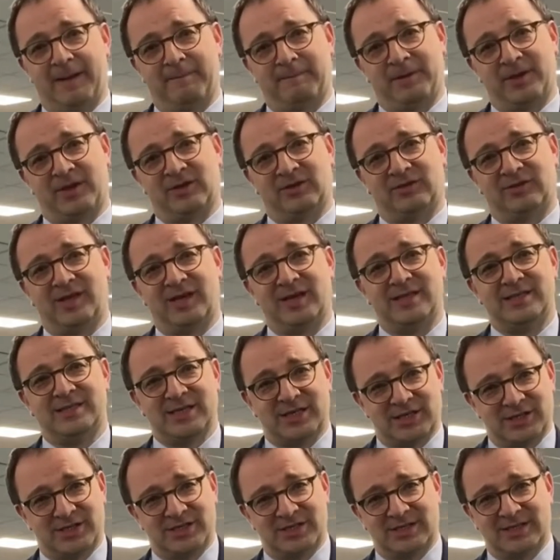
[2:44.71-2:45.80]
because in
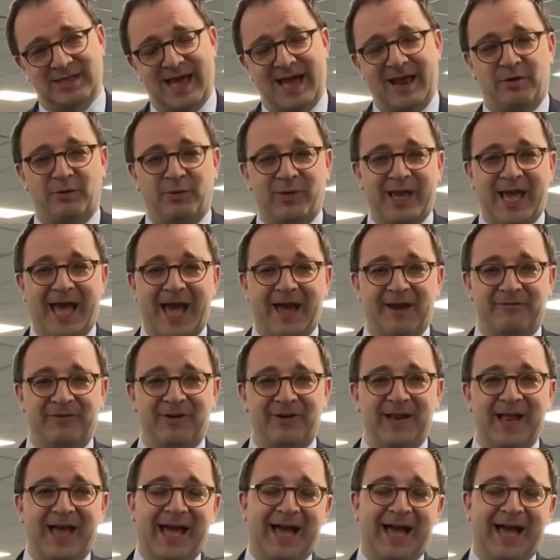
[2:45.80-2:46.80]
addition to that, we have